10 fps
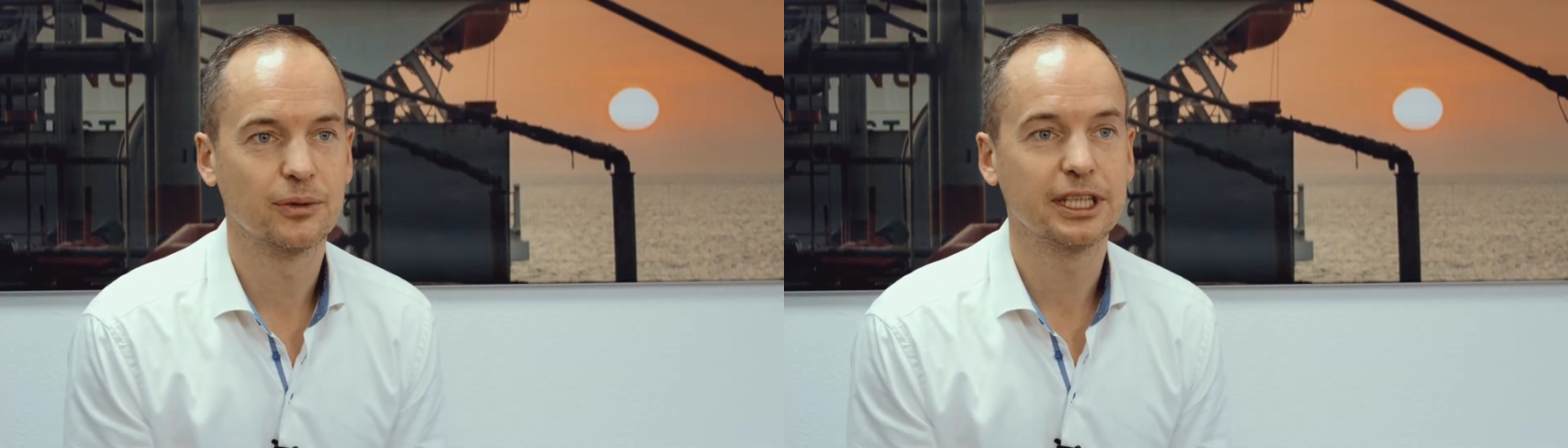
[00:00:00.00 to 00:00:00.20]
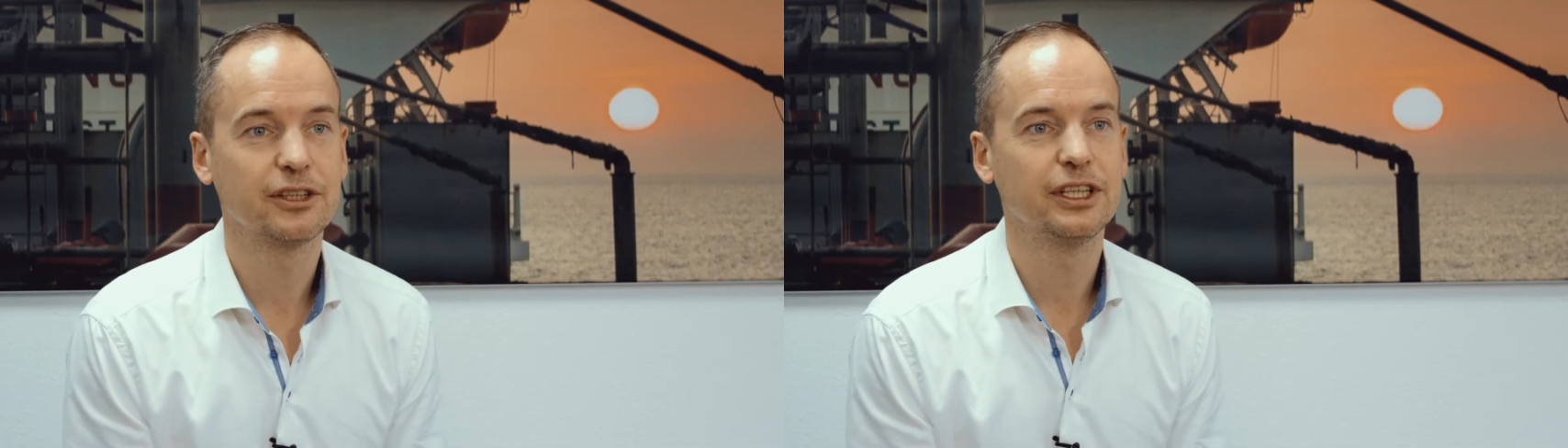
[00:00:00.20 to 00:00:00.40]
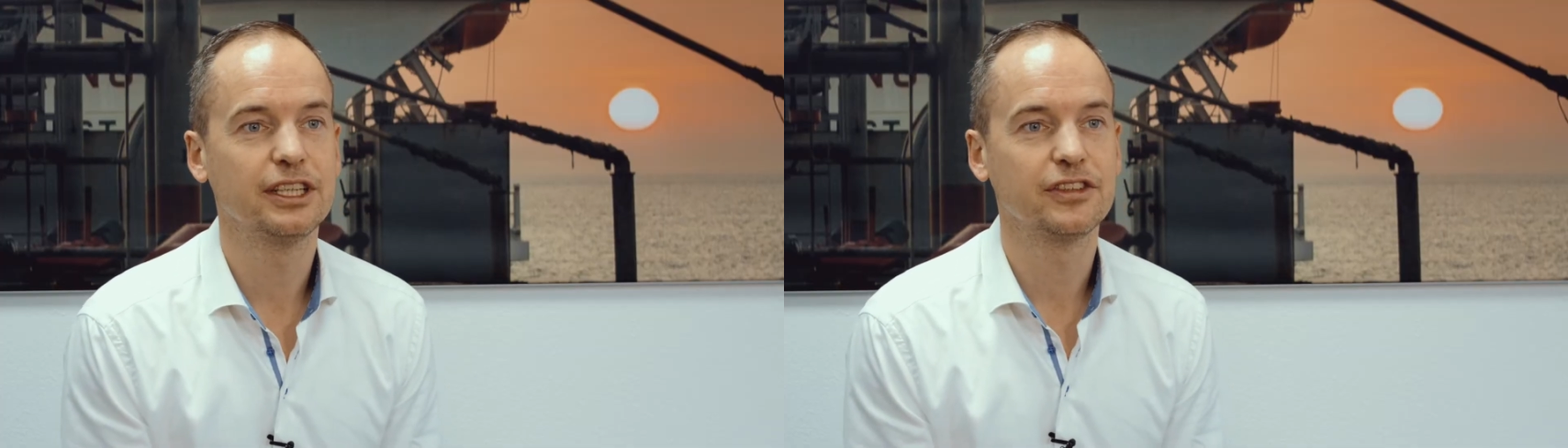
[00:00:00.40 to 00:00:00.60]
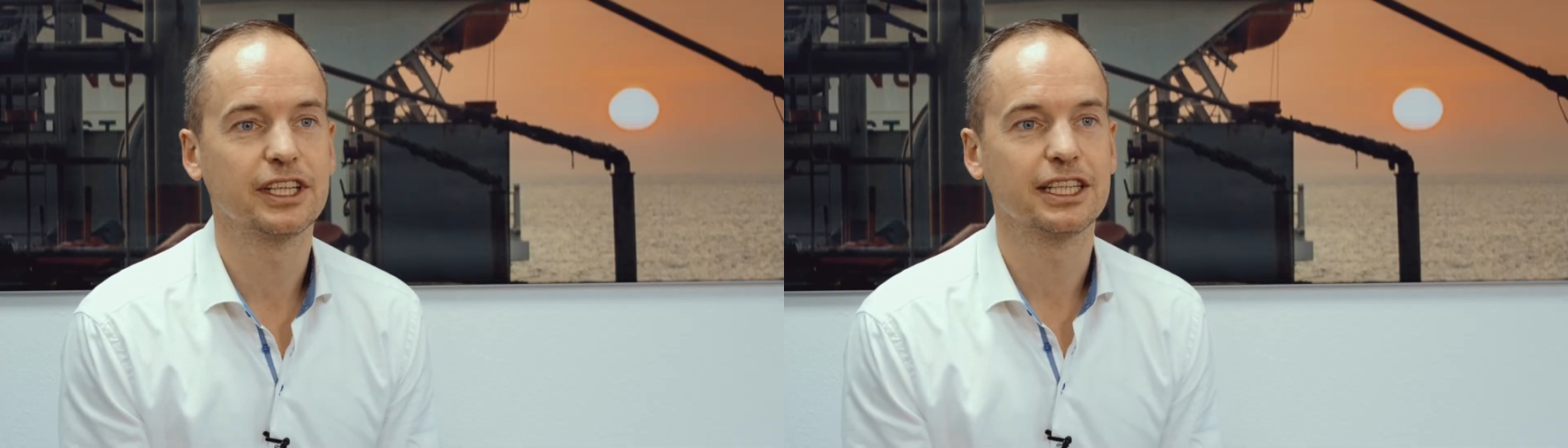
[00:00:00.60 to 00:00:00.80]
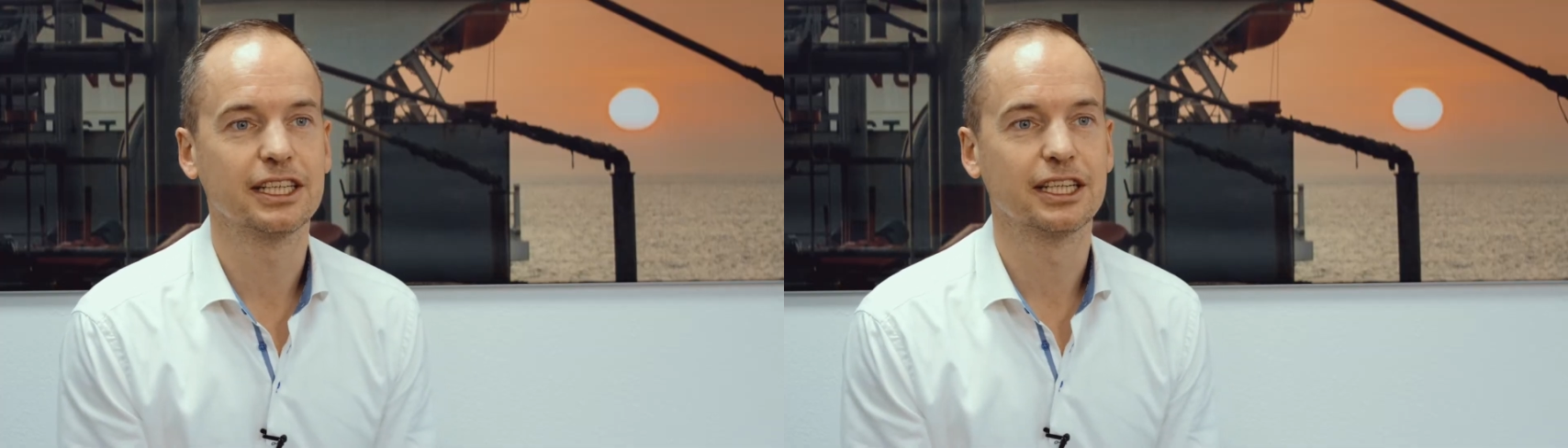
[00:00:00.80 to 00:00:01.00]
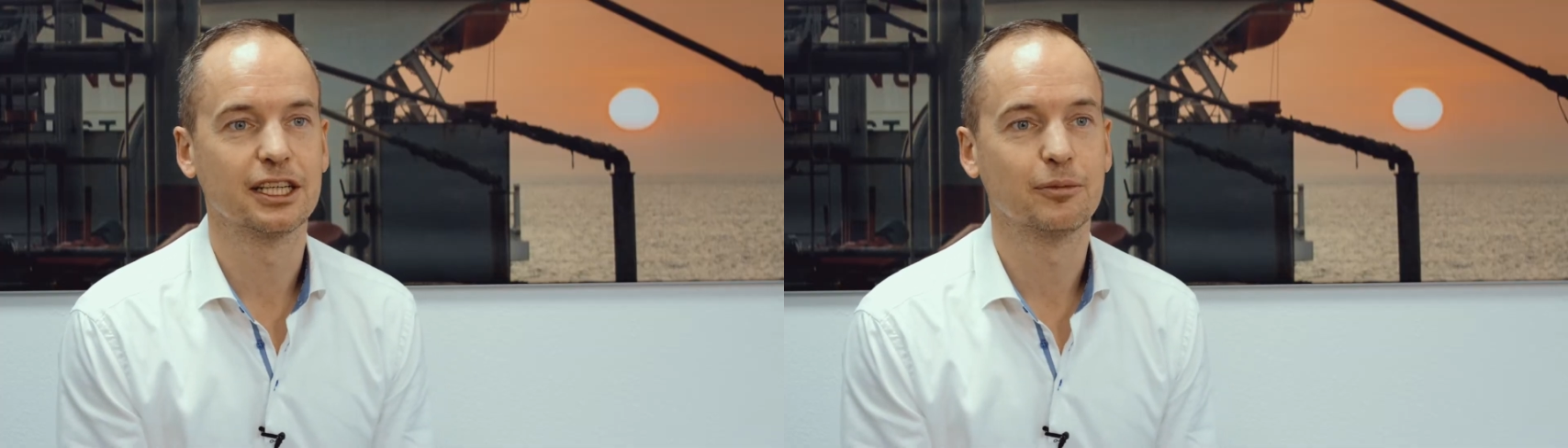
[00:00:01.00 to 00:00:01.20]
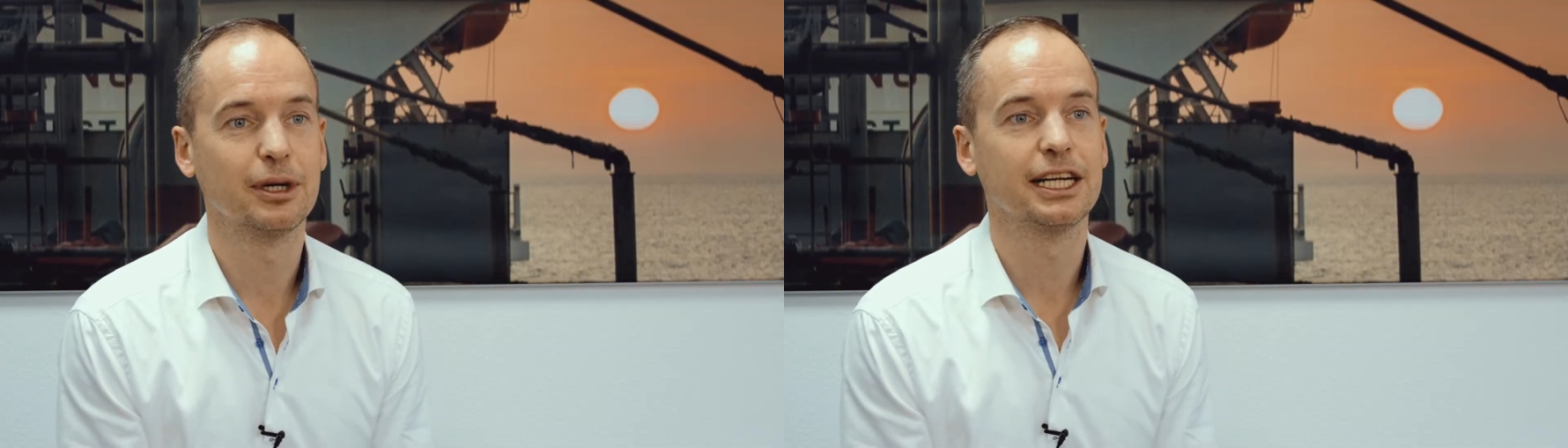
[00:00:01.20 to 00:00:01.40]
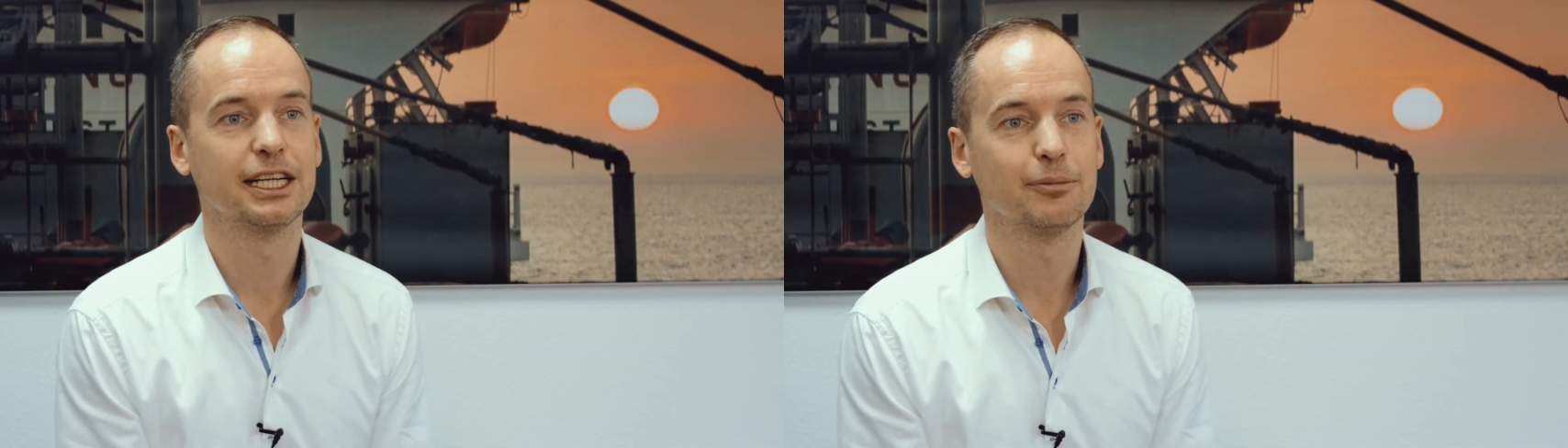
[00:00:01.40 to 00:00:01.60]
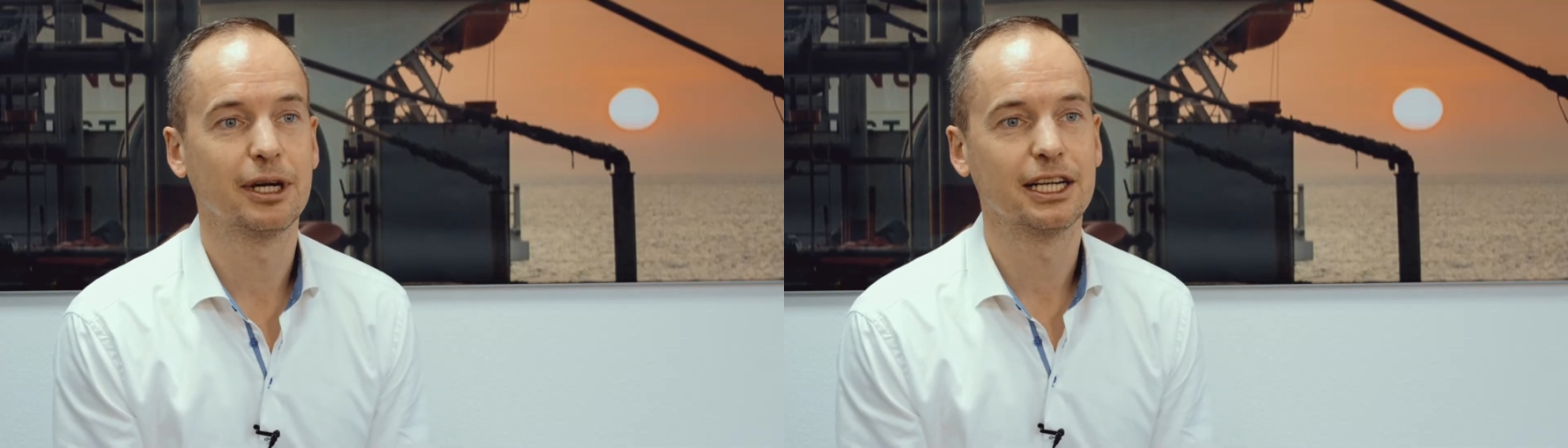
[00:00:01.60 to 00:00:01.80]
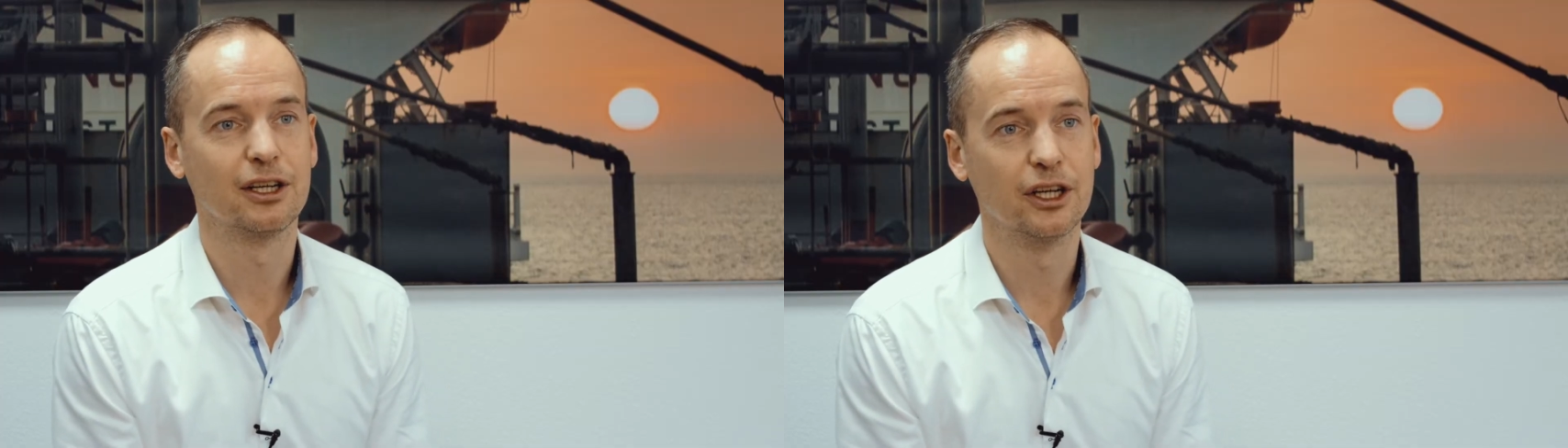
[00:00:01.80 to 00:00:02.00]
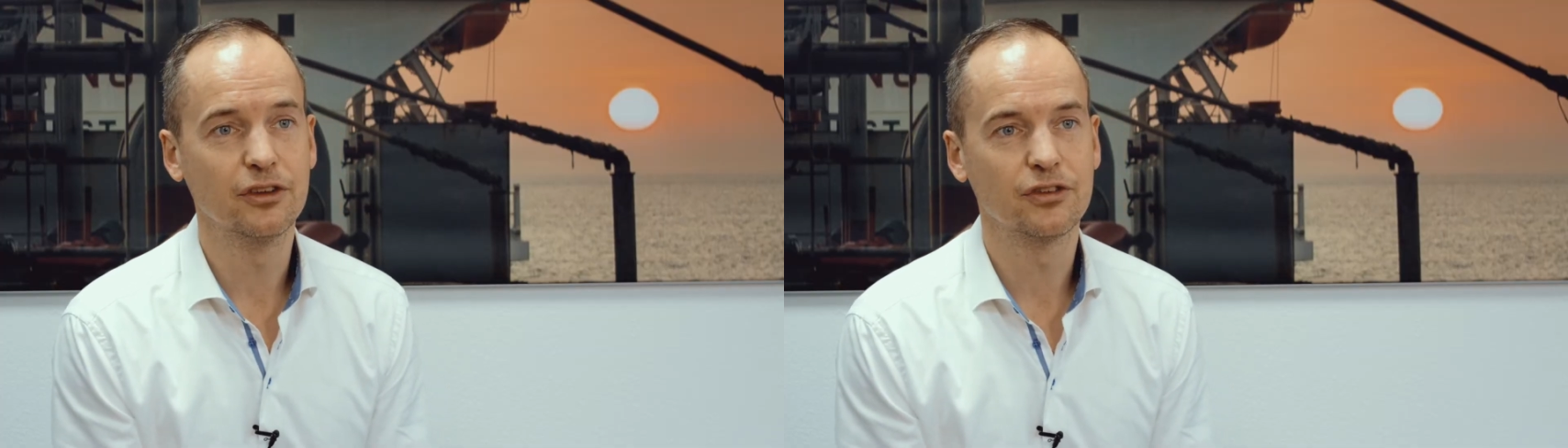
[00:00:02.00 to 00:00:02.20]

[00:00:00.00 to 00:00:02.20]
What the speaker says: increasing by a lot.